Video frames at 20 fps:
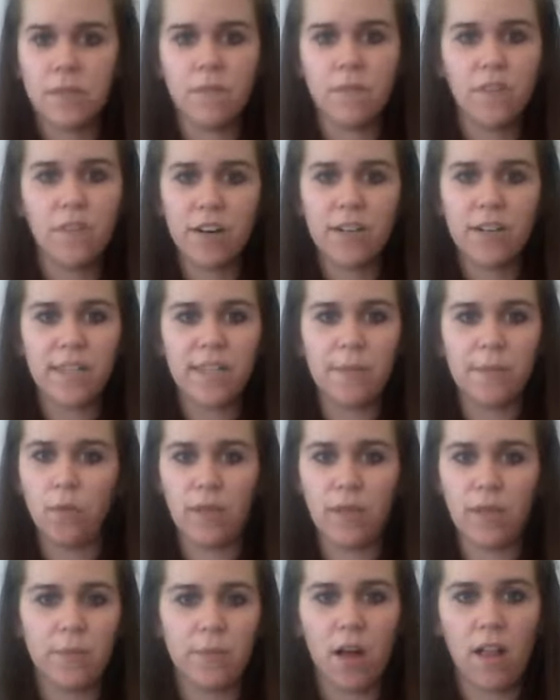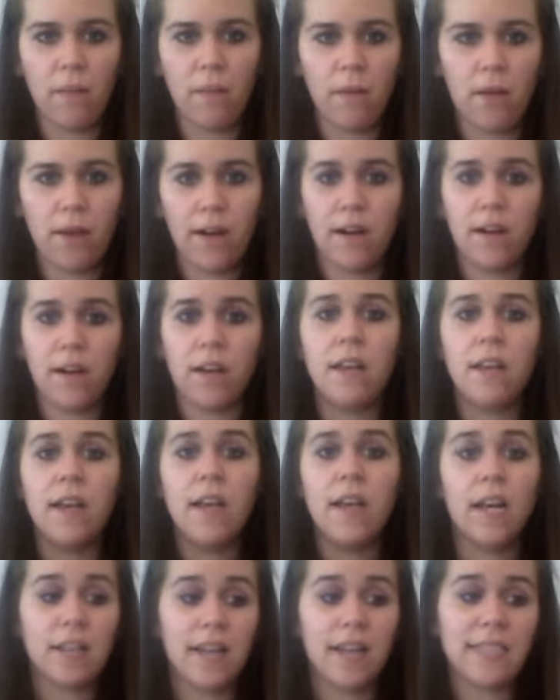Very simple. Keep it all about her.
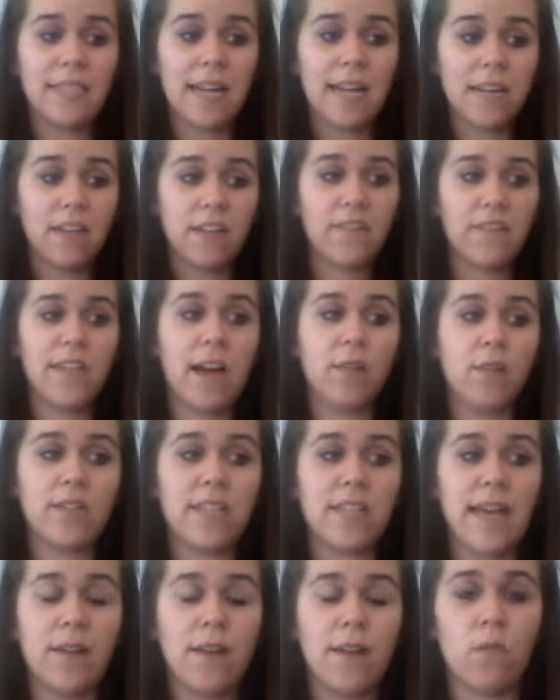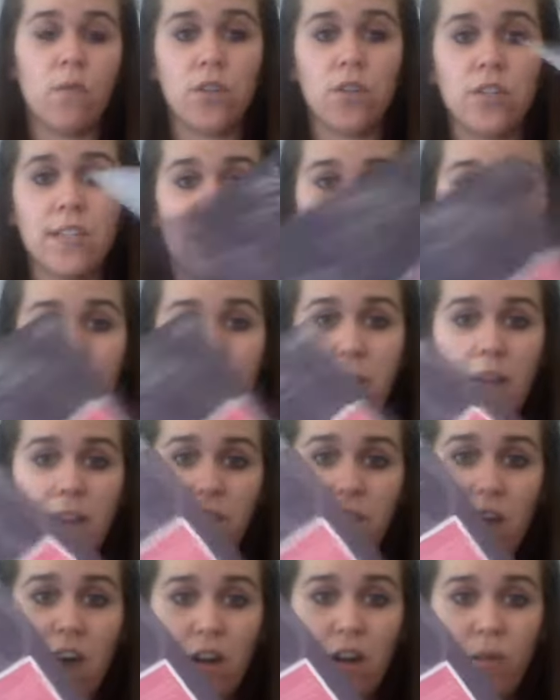Collect any of the outside orders that she may have
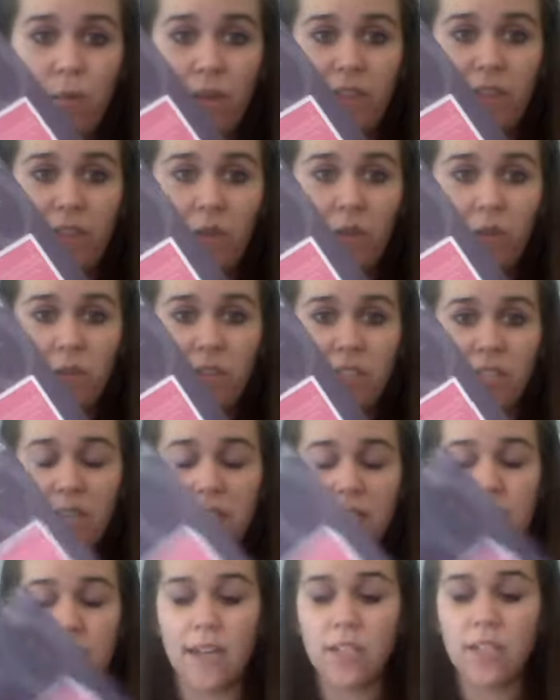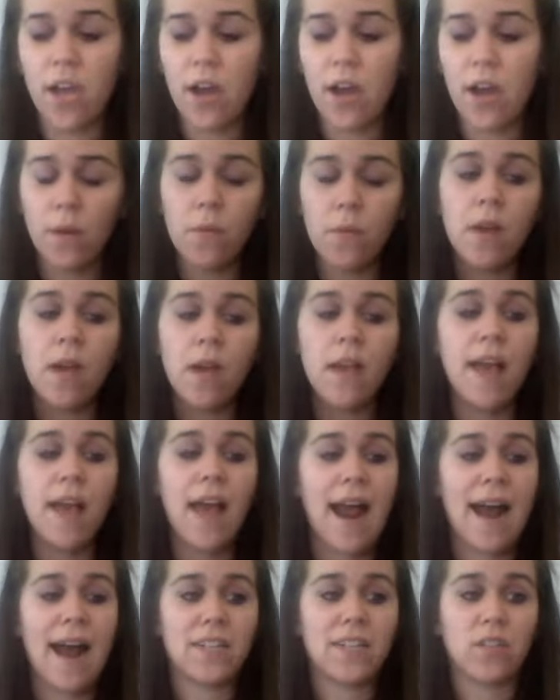gotten with the host tic-tac-toe.
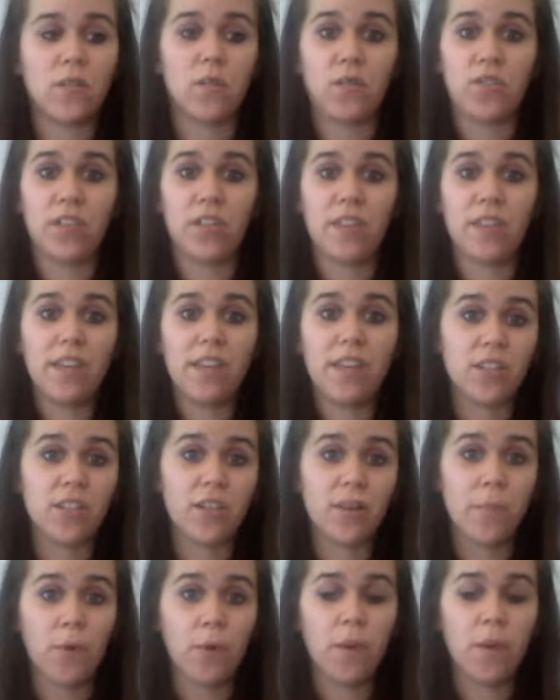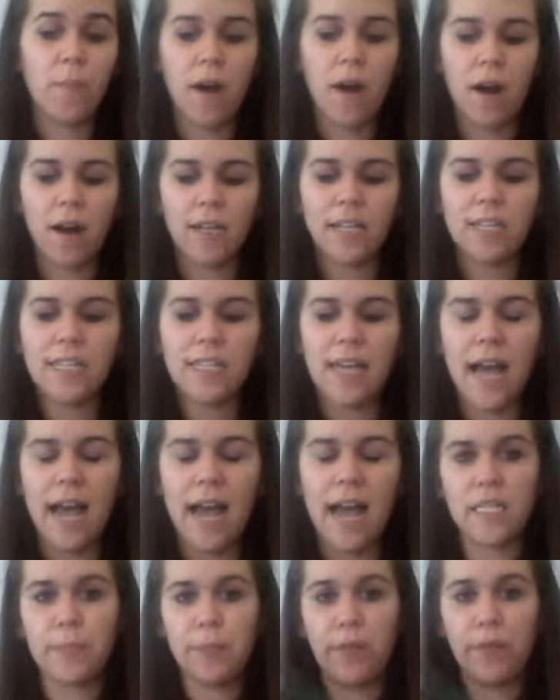Ask her who she thinks is going to book parties. I
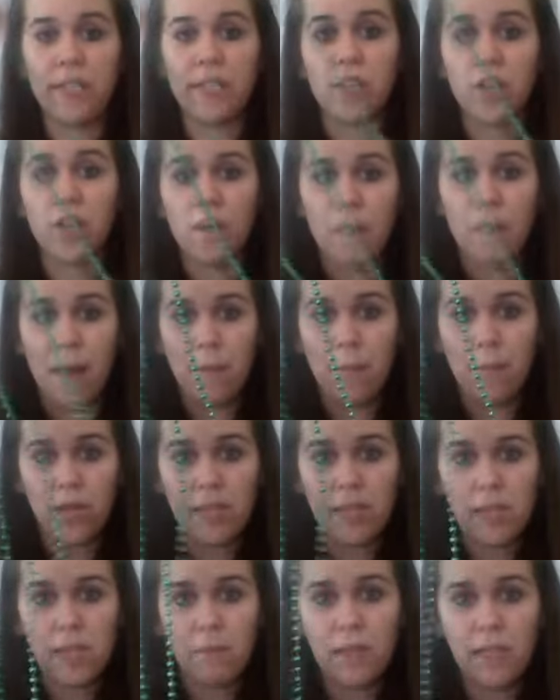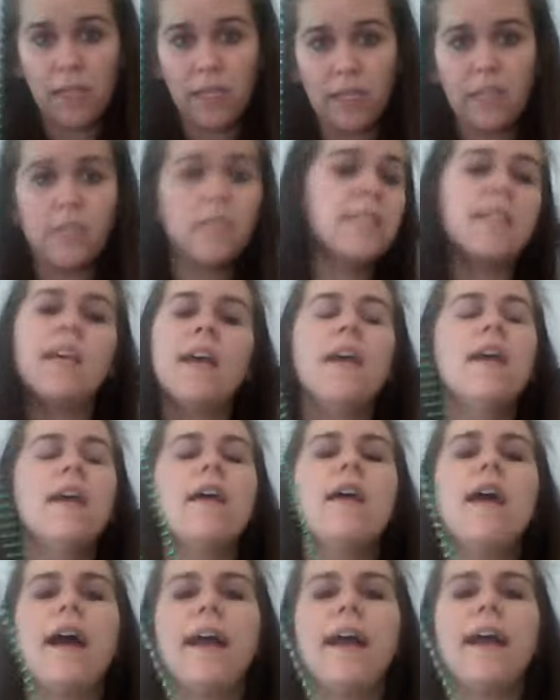explain to her my booking beads.
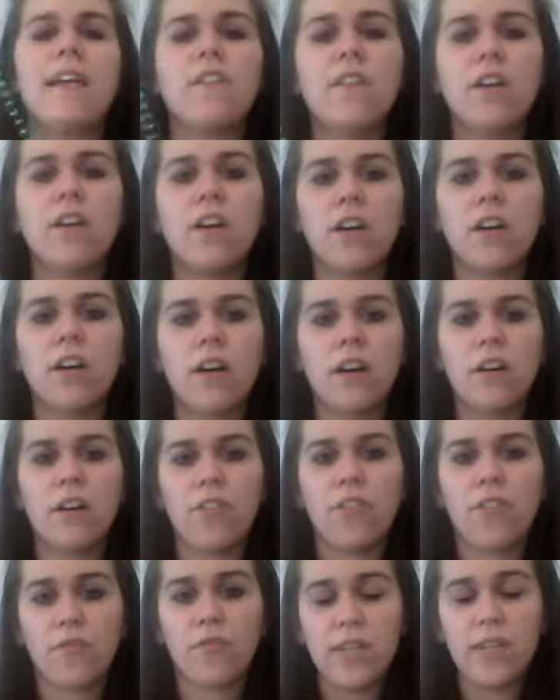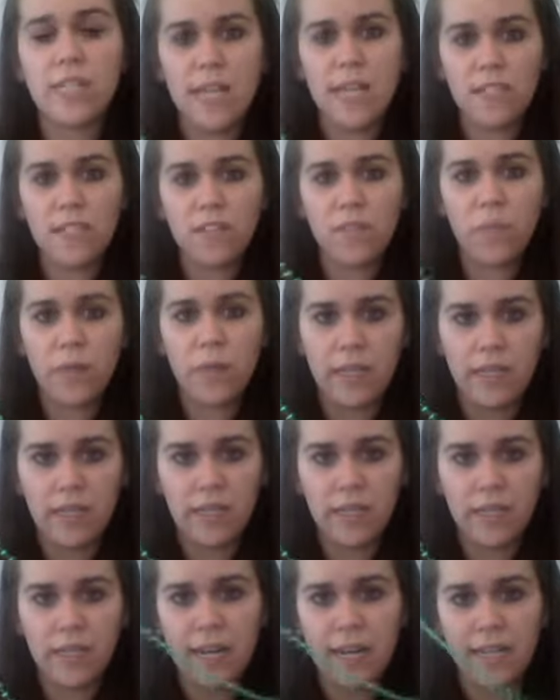I give her 3 sets of
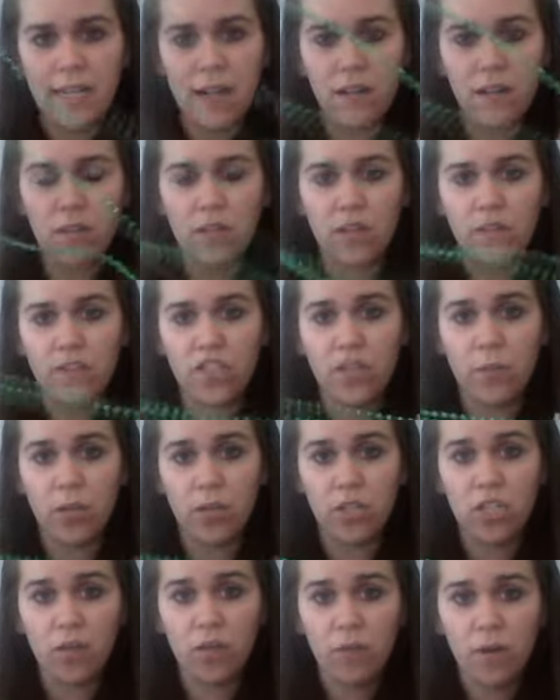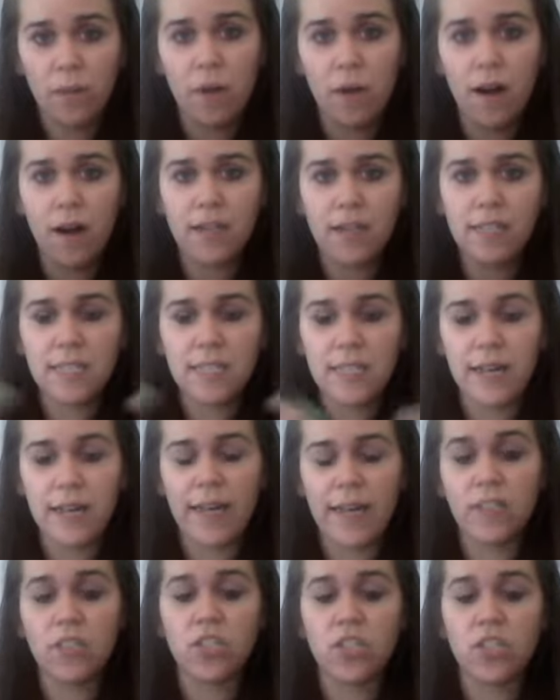beads, and I tell her if she books 3 parties
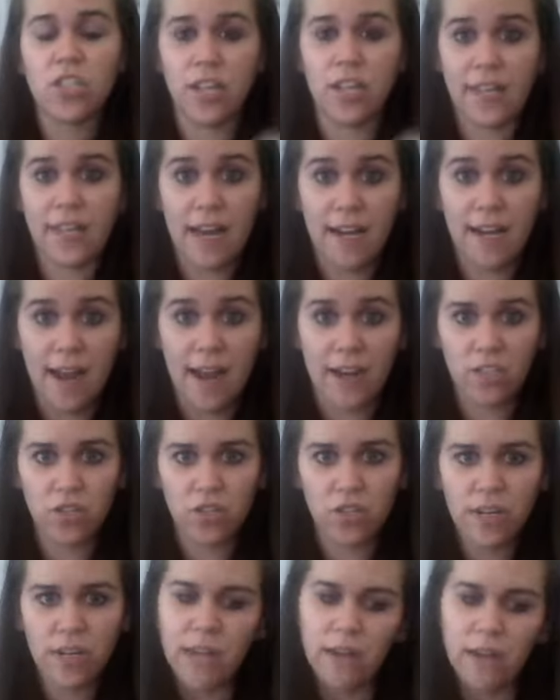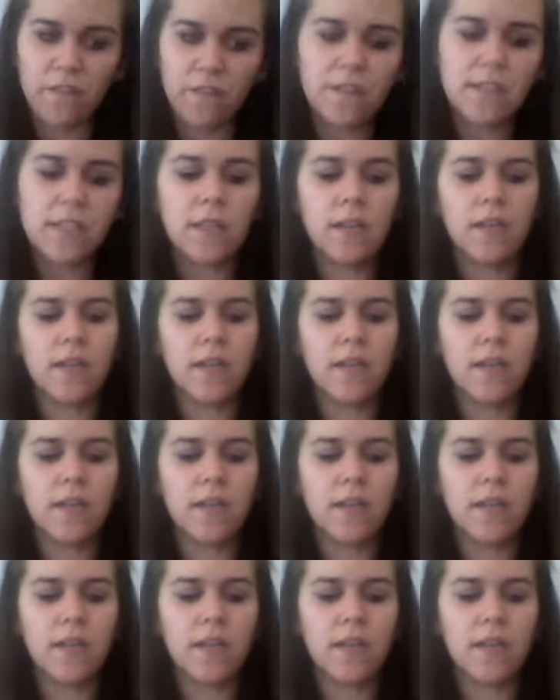tonight, she's going to get an extra gift.